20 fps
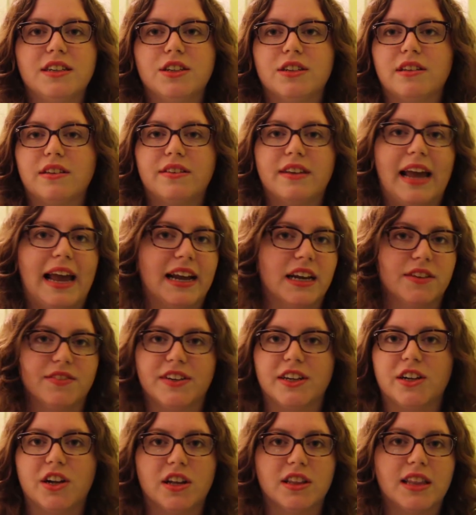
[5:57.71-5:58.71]
you just have to
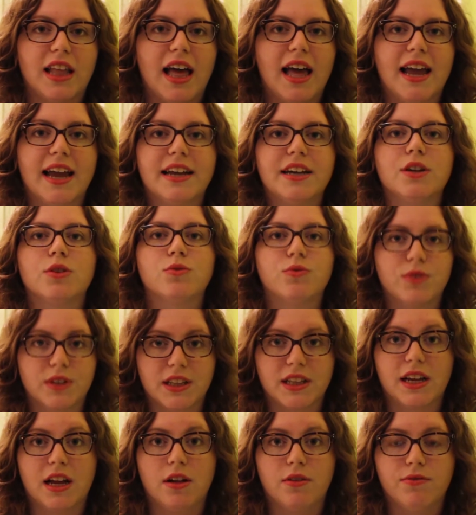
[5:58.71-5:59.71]
activate it online,
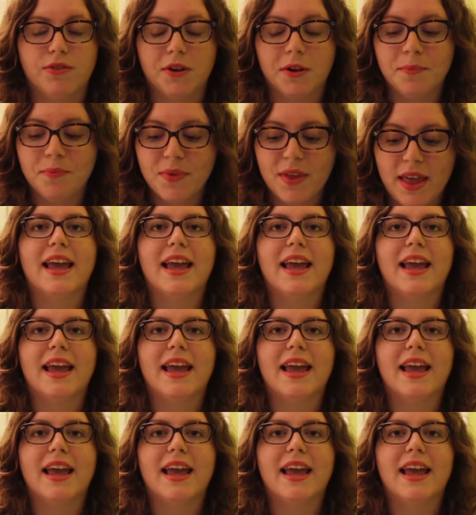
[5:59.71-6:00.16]
really helpful.